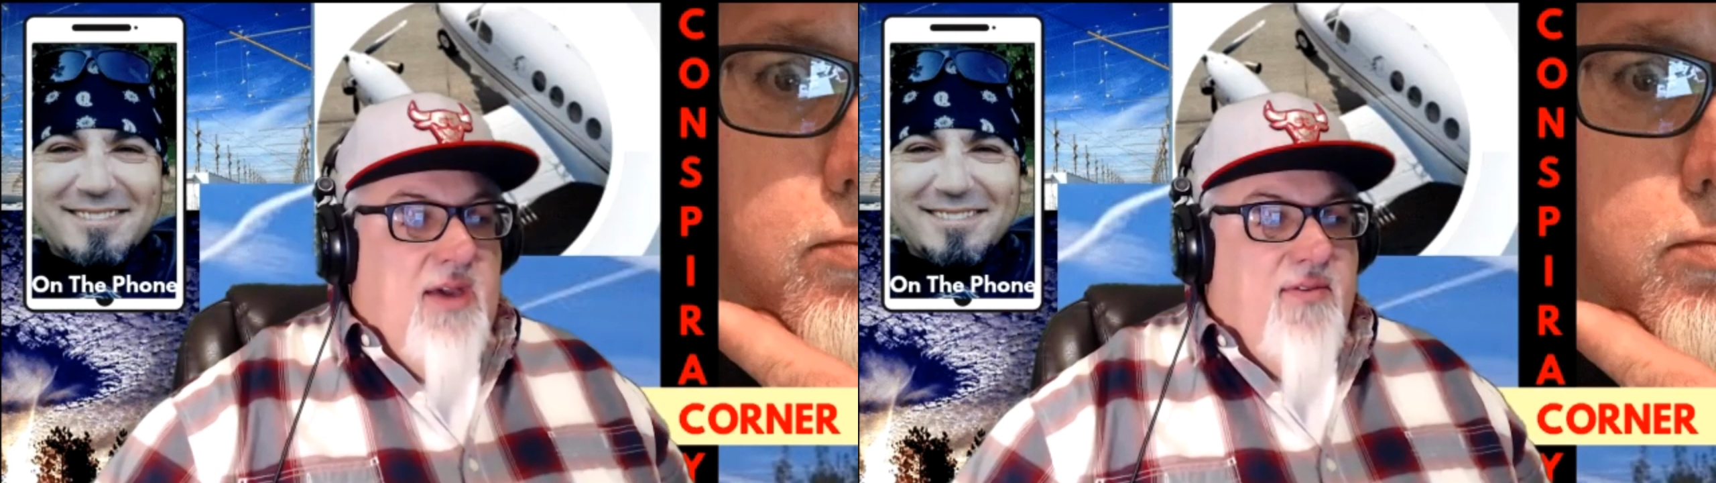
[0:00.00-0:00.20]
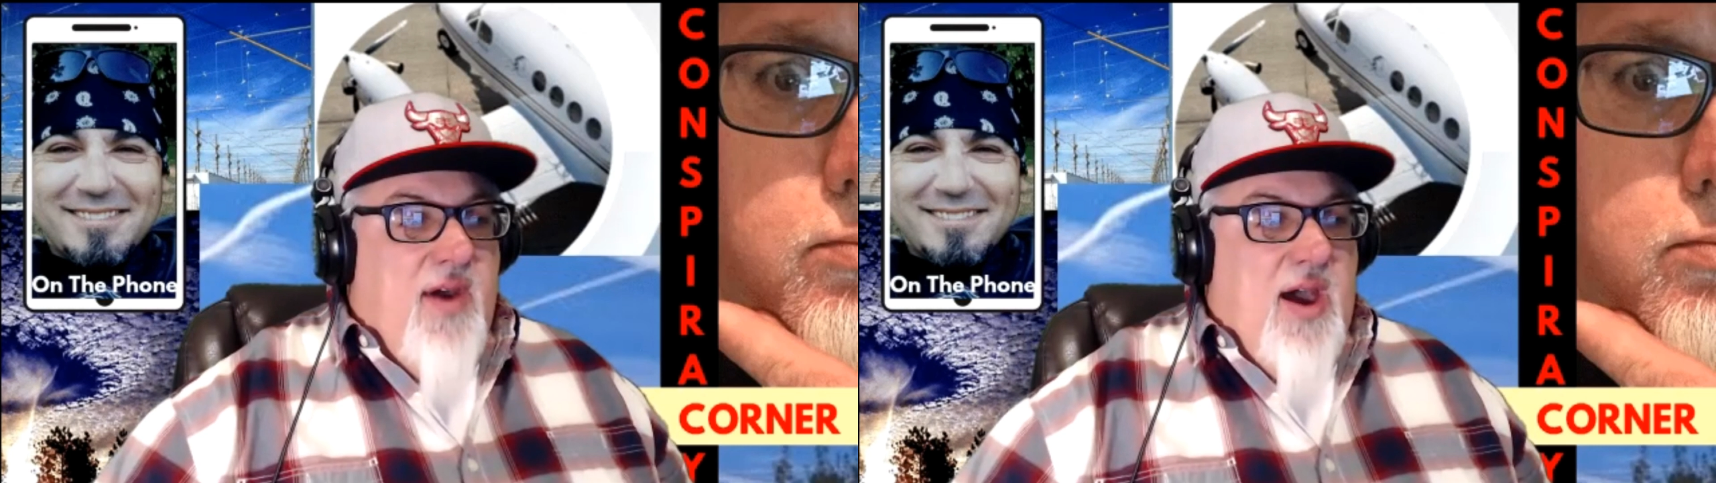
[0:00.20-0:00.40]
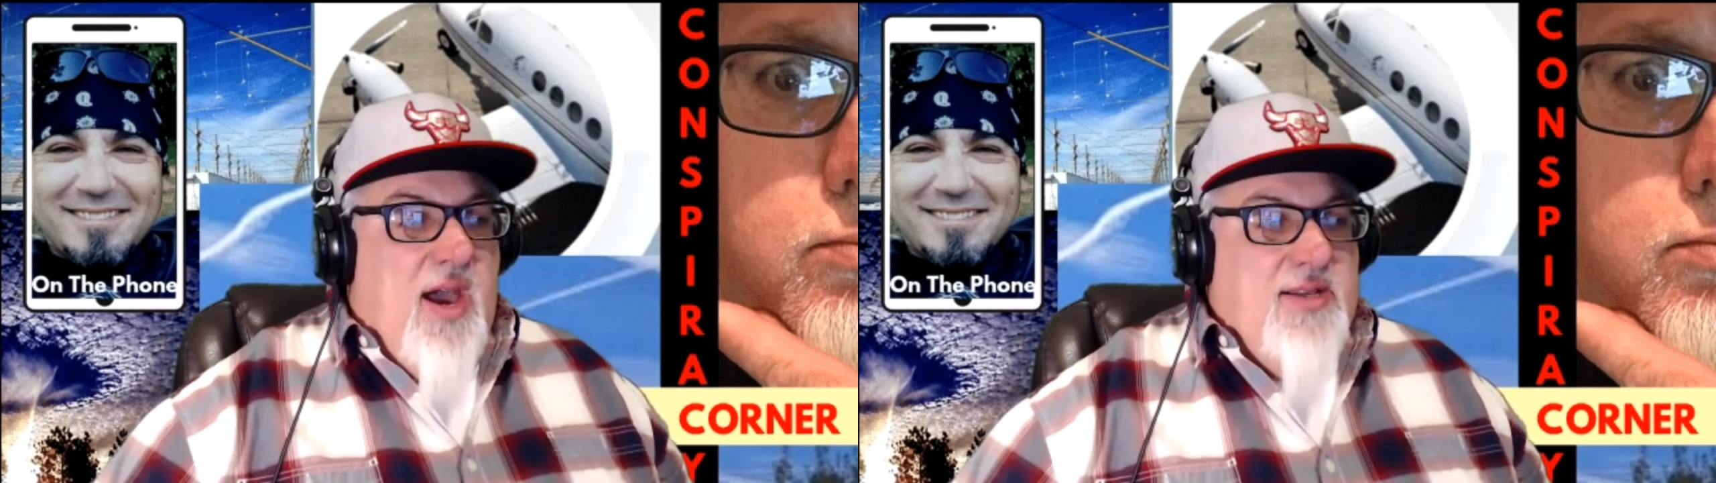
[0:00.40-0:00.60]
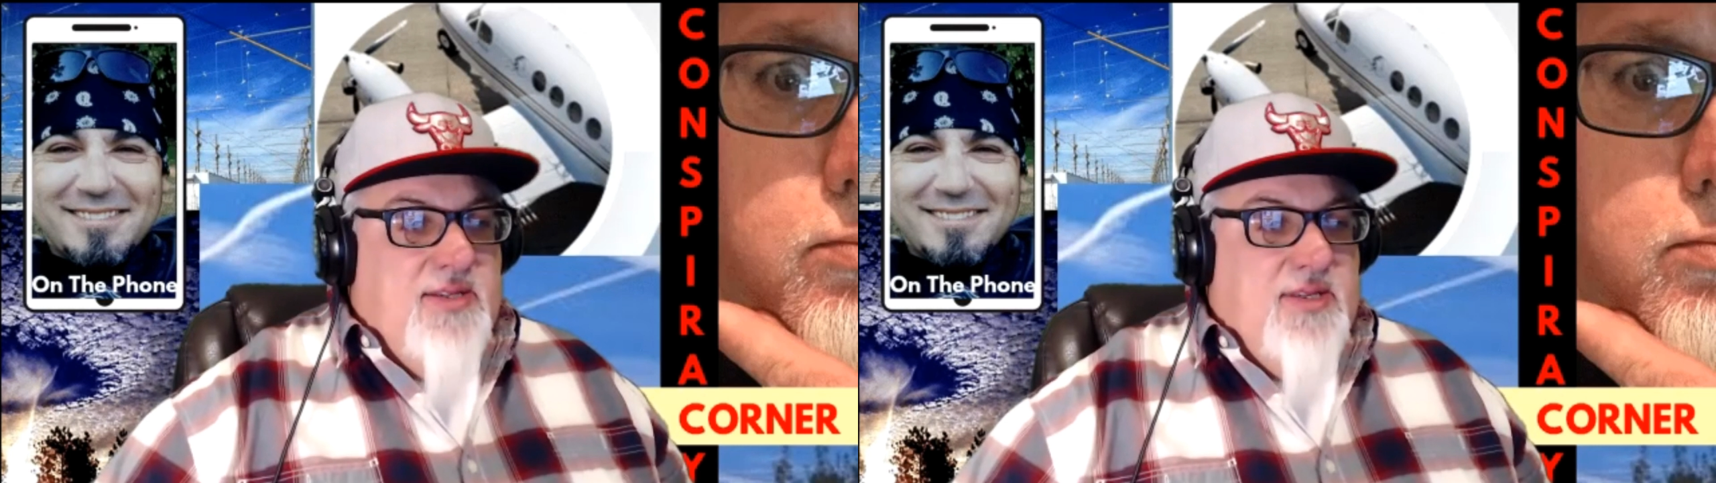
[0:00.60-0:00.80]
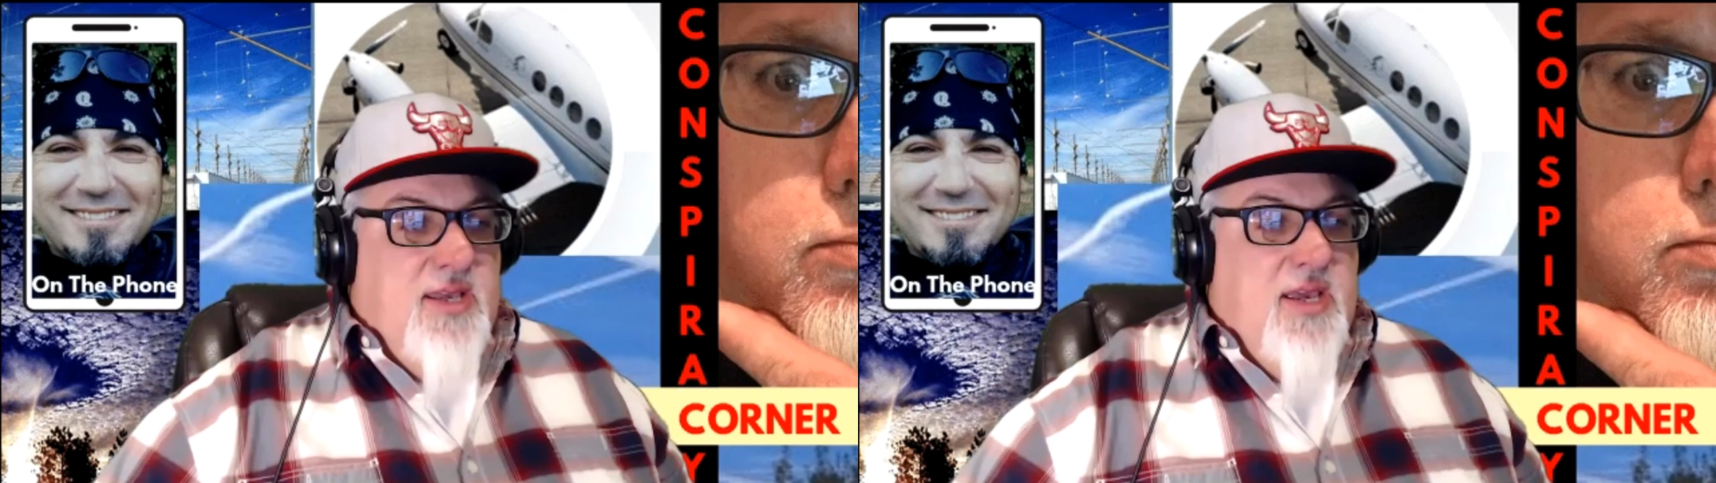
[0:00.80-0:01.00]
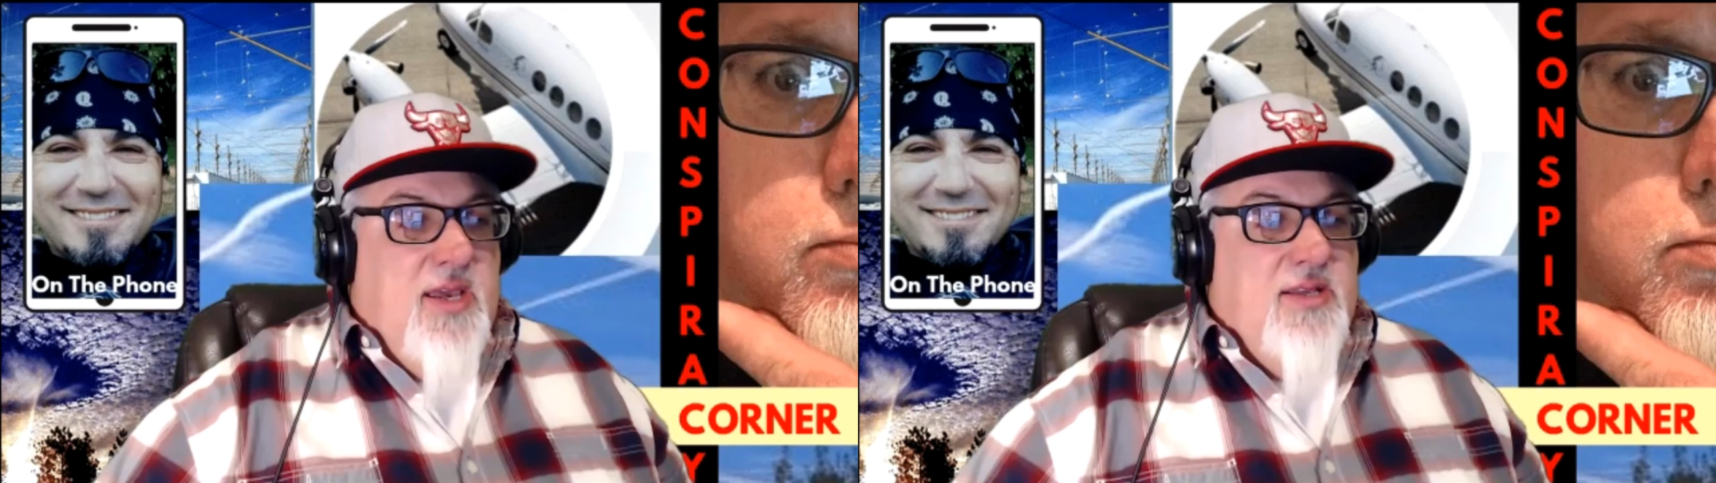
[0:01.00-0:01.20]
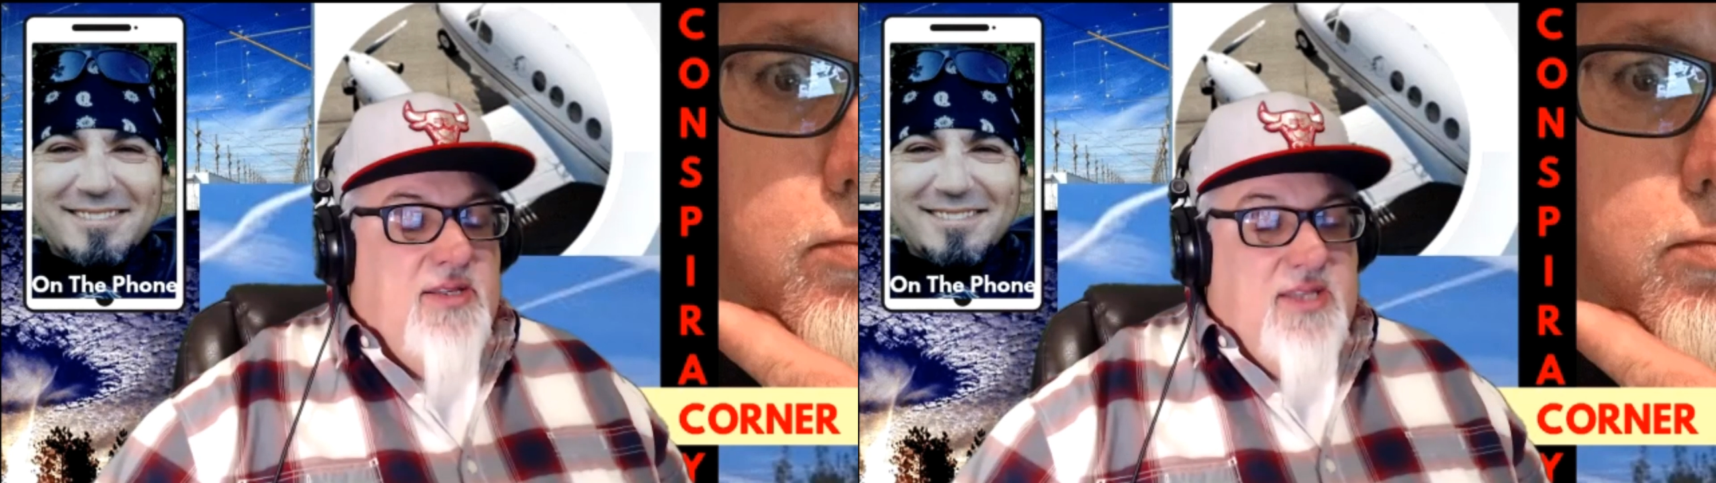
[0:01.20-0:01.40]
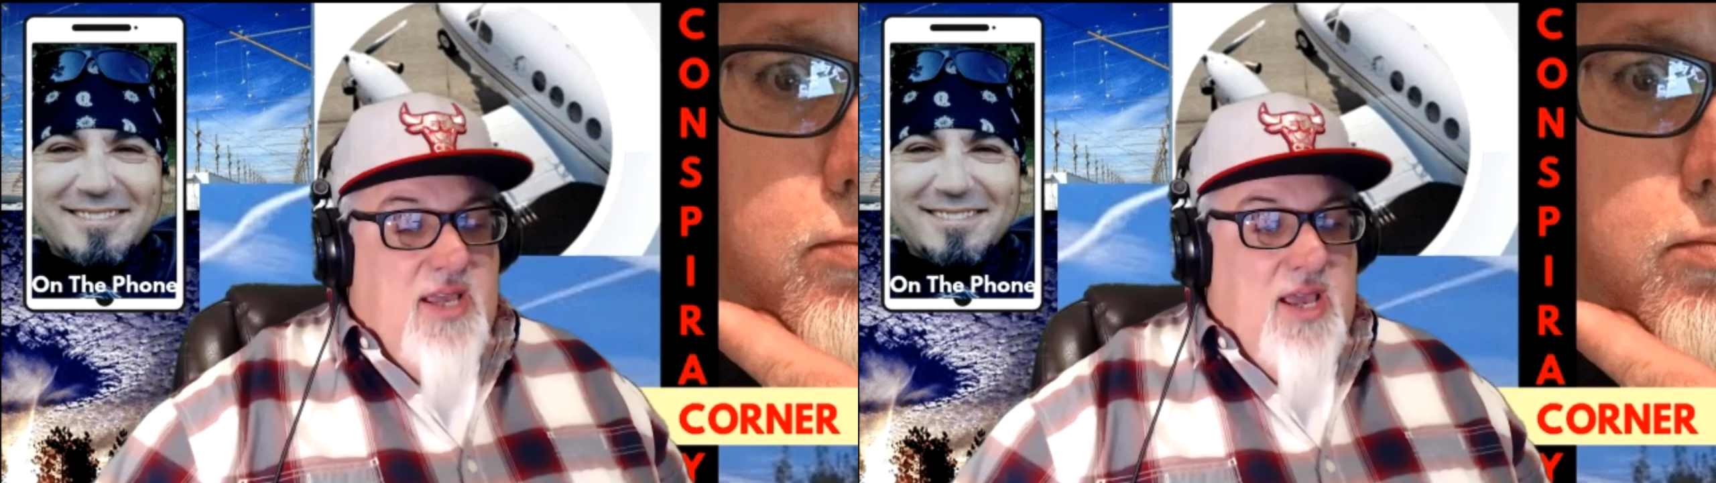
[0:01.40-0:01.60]

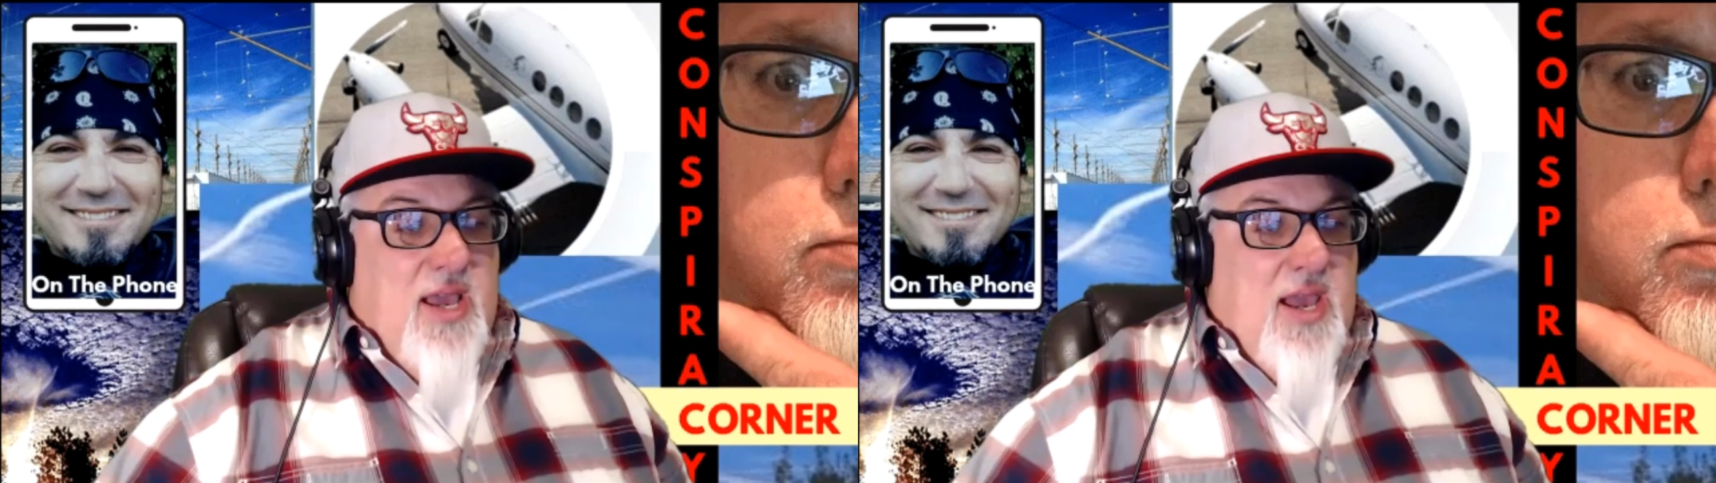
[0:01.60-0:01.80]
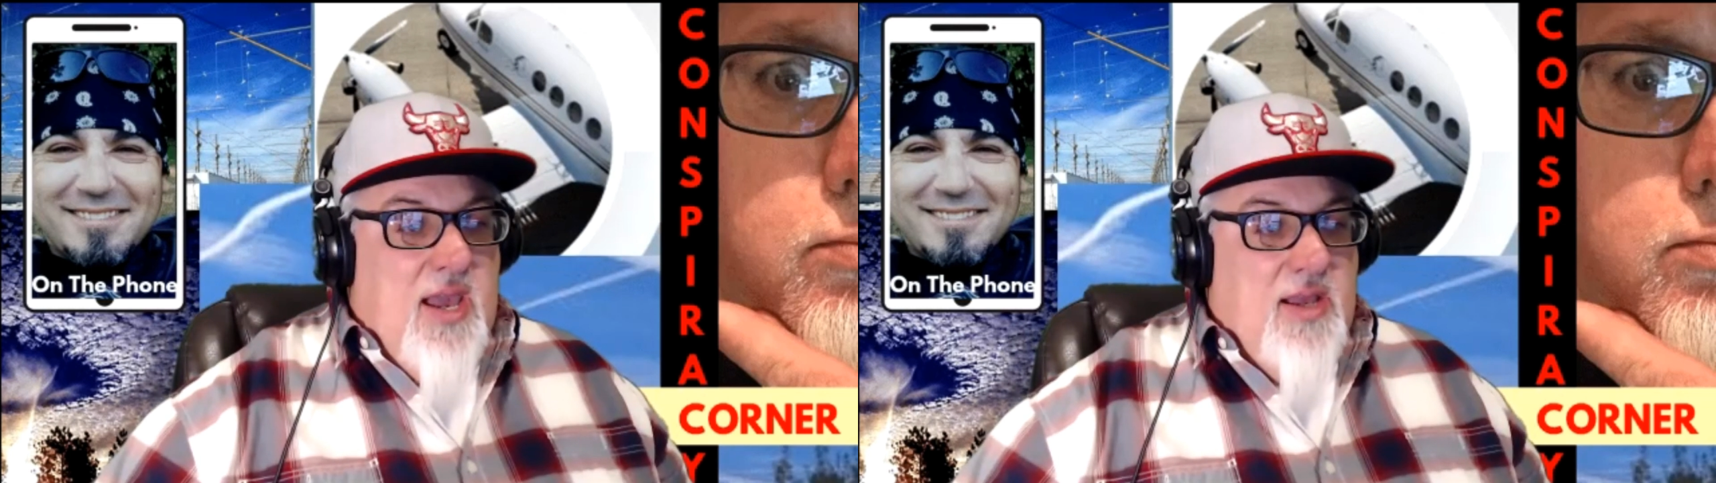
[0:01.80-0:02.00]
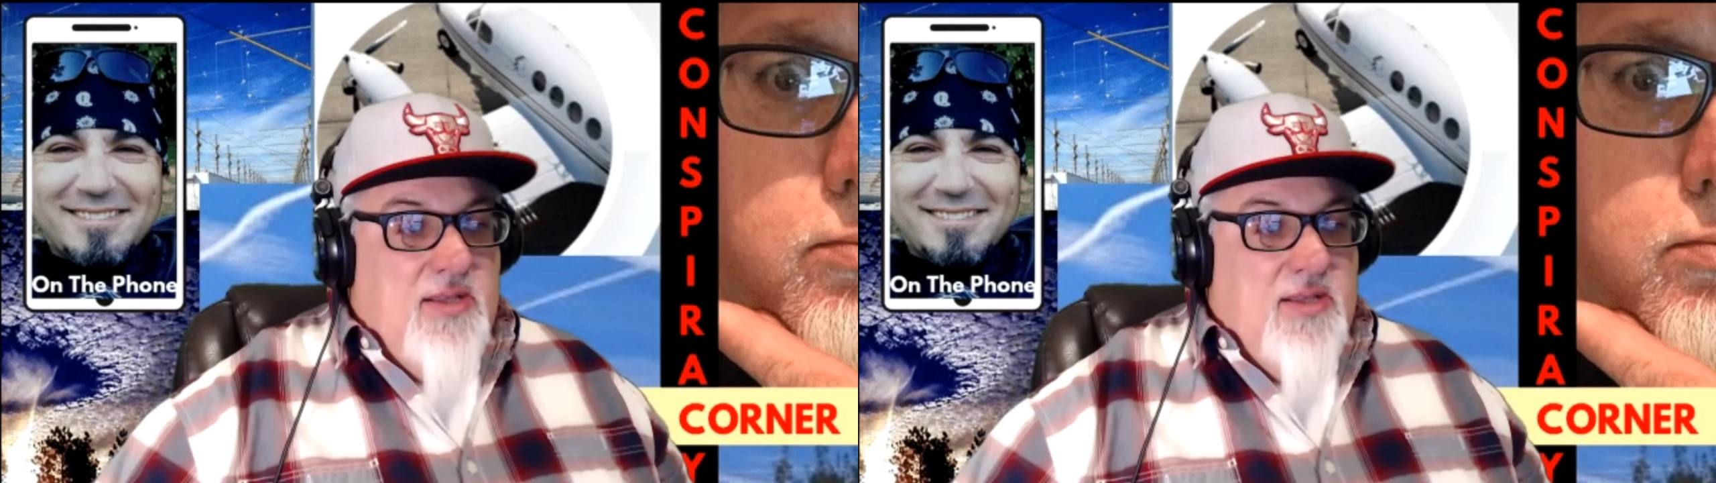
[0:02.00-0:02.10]
FICCA